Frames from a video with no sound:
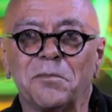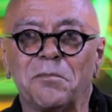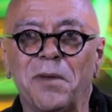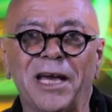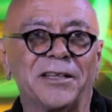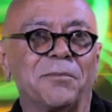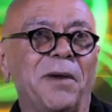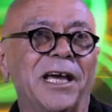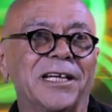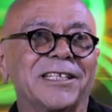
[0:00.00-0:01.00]

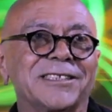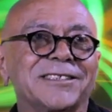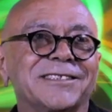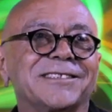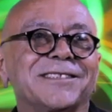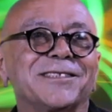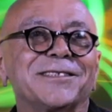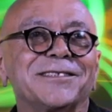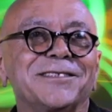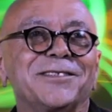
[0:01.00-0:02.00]
mathematics,
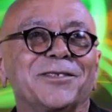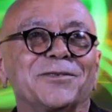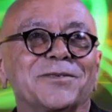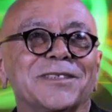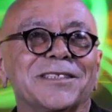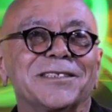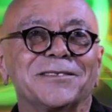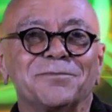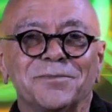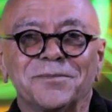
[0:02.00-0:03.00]
uh, you know,
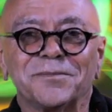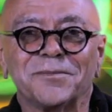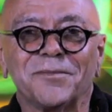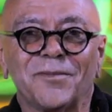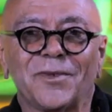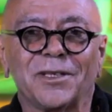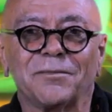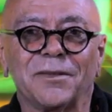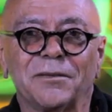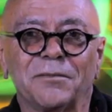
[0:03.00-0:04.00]
uh,
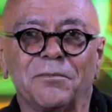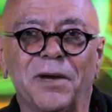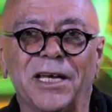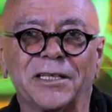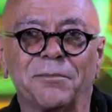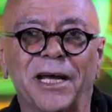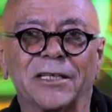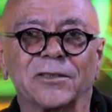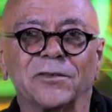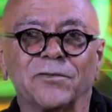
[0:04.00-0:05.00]
uh,
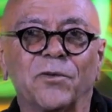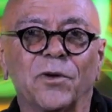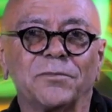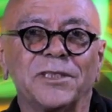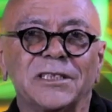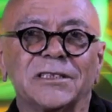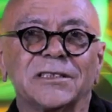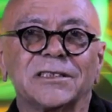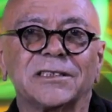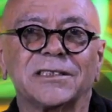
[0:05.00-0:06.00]
mathematical
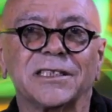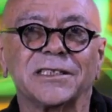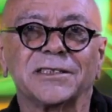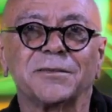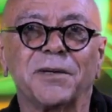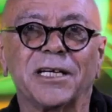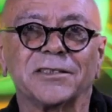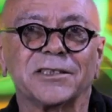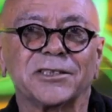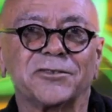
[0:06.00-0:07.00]
formulas, things
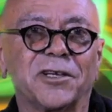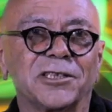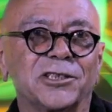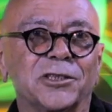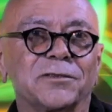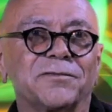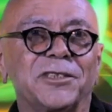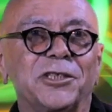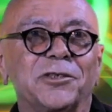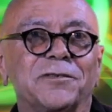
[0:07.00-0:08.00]
about the structure of
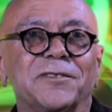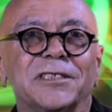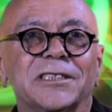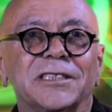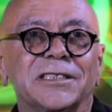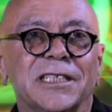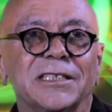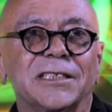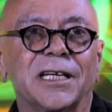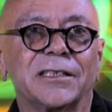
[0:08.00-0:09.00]
the universe and
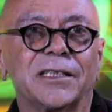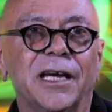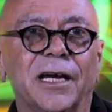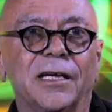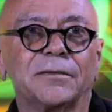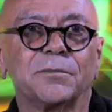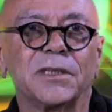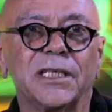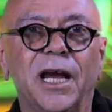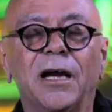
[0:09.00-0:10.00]
things like that.
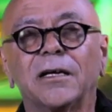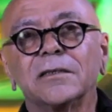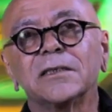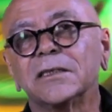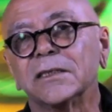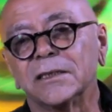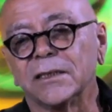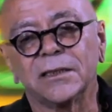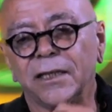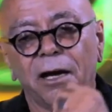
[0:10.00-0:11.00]
But now,
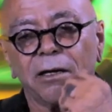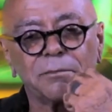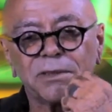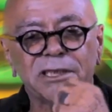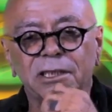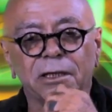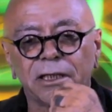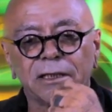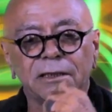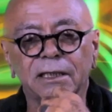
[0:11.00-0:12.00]
now I'm
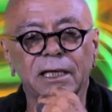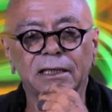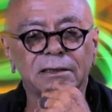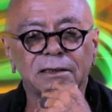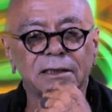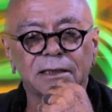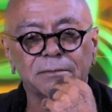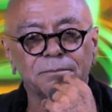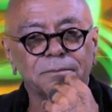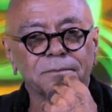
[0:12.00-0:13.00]
starting to get
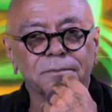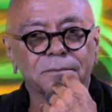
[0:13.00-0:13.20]
um,